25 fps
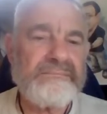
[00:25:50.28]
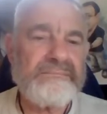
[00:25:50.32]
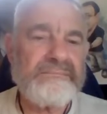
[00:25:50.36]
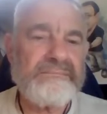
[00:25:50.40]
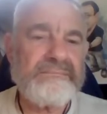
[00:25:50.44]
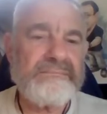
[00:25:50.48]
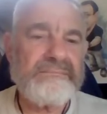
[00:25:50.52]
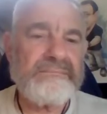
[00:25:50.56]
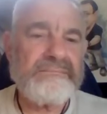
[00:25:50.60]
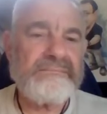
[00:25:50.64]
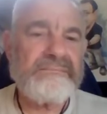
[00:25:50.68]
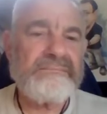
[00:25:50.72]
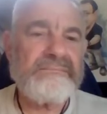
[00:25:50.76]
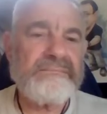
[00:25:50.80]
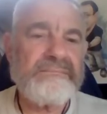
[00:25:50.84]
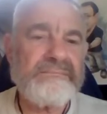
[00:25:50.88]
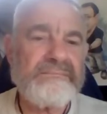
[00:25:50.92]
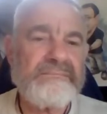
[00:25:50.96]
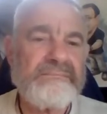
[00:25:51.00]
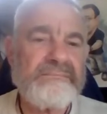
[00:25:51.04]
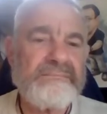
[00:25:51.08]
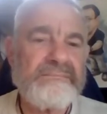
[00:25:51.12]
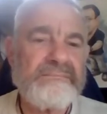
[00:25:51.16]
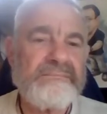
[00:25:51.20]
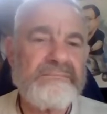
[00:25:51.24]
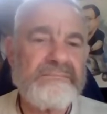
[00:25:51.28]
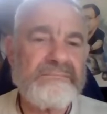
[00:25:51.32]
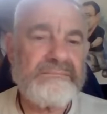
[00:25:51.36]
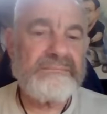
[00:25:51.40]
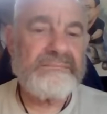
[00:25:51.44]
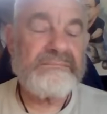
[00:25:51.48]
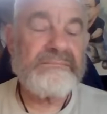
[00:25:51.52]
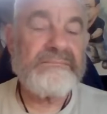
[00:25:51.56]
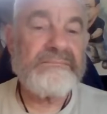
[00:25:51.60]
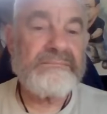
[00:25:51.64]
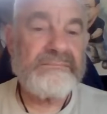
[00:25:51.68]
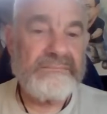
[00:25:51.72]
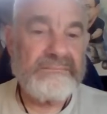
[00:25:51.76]

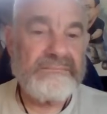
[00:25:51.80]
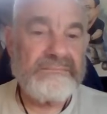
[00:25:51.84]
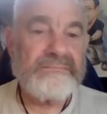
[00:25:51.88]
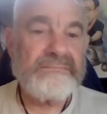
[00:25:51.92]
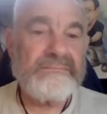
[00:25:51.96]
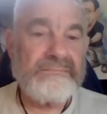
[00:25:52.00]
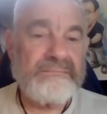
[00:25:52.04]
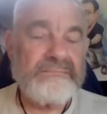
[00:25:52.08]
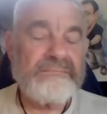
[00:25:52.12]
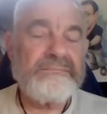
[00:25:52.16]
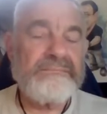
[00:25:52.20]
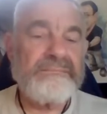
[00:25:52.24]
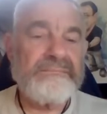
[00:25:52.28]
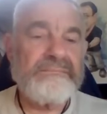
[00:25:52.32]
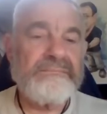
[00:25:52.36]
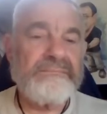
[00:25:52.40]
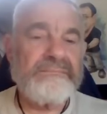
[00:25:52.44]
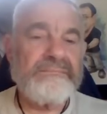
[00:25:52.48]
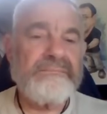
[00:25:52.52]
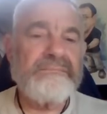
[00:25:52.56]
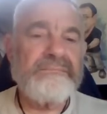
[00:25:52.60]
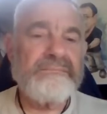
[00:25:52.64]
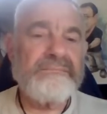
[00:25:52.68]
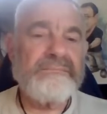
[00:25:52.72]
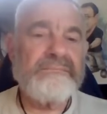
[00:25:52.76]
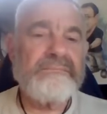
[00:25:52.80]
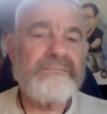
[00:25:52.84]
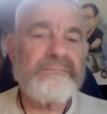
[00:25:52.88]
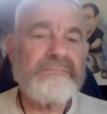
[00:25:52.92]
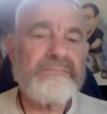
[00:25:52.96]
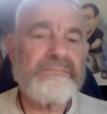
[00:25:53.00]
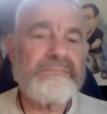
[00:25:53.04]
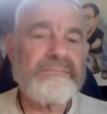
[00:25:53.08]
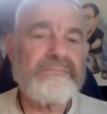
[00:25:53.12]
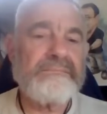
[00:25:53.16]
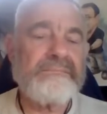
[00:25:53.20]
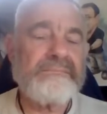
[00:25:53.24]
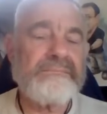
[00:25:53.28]

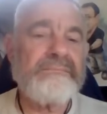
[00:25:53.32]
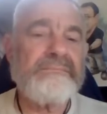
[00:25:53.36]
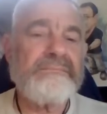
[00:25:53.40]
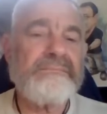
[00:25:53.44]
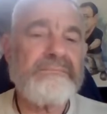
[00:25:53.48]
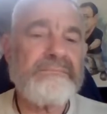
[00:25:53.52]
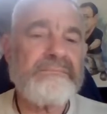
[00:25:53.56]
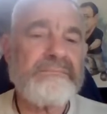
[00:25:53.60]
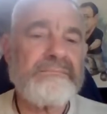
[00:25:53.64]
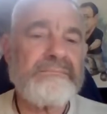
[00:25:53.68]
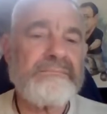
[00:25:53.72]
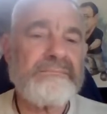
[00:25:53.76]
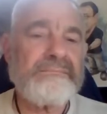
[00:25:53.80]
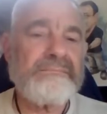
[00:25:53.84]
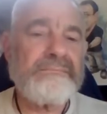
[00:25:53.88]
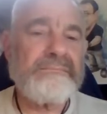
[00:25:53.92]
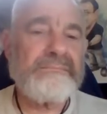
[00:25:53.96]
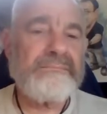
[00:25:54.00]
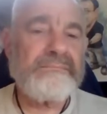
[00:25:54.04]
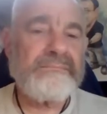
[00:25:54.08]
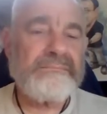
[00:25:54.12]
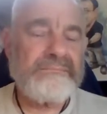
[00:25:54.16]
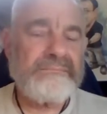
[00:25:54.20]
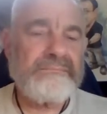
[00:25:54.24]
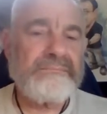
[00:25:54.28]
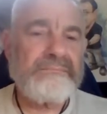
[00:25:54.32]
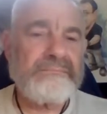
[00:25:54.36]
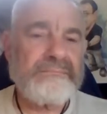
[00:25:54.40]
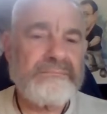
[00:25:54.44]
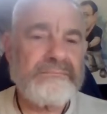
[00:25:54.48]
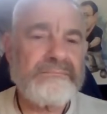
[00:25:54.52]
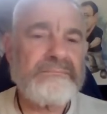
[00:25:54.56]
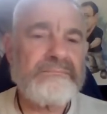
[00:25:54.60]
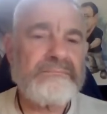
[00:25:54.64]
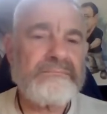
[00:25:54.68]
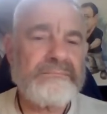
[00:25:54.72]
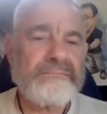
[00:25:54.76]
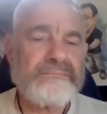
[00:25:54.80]

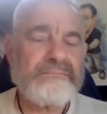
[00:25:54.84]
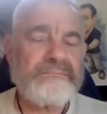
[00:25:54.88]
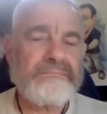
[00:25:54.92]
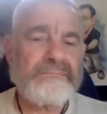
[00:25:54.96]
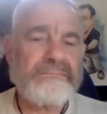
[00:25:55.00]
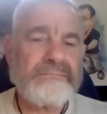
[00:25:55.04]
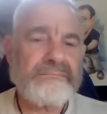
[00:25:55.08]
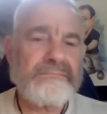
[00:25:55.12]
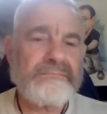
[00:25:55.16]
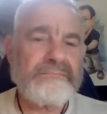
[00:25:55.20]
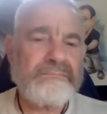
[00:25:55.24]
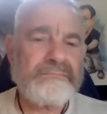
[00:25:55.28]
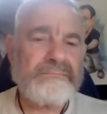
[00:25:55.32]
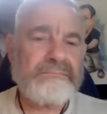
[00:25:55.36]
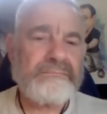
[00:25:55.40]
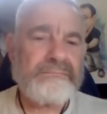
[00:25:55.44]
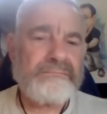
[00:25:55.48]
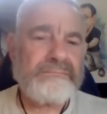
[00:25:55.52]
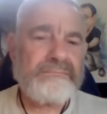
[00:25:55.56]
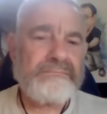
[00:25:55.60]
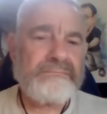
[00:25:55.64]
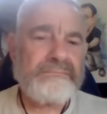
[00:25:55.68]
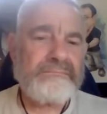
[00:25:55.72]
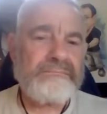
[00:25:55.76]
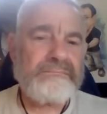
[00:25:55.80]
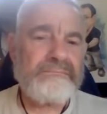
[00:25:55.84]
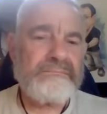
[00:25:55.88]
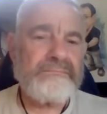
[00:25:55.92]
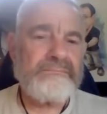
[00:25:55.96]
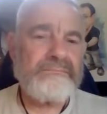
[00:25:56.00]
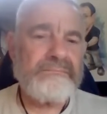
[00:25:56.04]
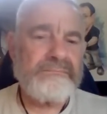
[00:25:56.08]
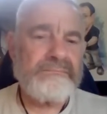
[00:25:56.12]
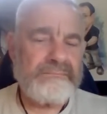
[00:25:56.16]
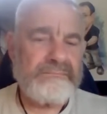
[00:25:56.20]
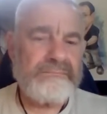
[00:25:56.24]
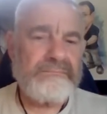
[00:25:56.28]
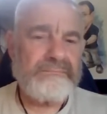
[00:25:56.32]

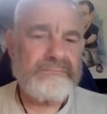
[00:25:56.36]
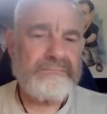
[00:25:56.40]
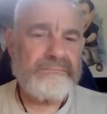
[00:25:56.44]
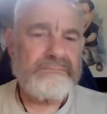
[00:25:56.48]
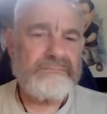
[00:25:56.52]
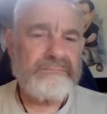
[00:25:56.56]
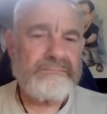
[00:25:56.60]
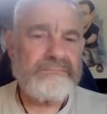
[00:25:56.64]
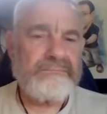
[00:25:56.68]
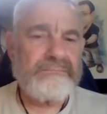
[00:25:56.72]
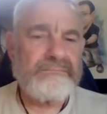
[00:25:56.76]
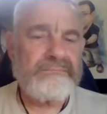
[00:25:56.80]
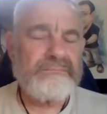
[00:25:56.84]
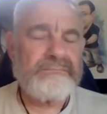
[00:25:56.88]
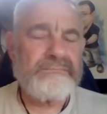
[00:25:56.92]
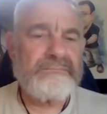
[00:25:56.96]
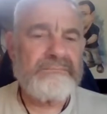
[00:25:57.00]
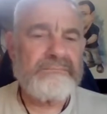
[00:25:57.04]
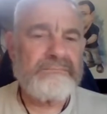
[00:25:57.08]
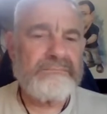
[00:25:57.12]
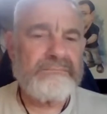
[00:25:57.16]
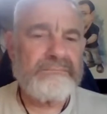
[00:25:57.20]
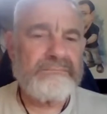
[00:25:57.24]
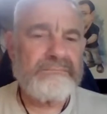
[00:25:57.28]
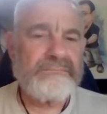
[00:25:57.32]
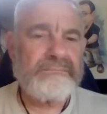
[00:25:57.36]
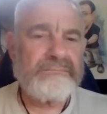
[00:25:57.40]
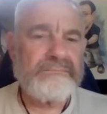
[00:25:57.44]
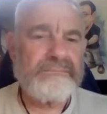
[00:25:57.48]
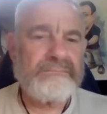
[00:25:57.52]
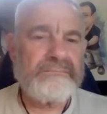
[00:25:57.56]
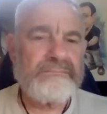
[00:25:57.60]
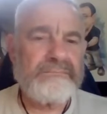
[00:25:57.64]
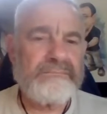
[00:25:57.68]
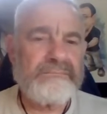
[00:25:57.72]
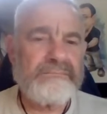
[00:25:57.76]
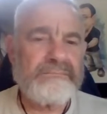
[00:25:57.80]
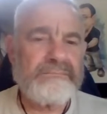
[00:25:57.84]

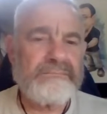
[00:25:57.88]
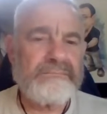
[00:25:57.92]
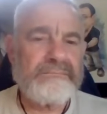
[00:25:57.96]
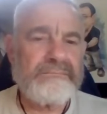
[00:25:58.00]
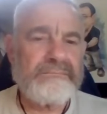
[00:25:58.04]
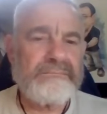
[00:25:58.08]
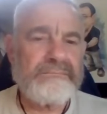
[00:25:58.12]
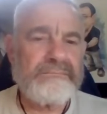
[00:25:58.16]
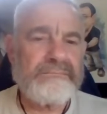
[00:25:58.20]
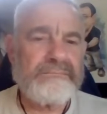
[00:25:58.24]
(not speaking)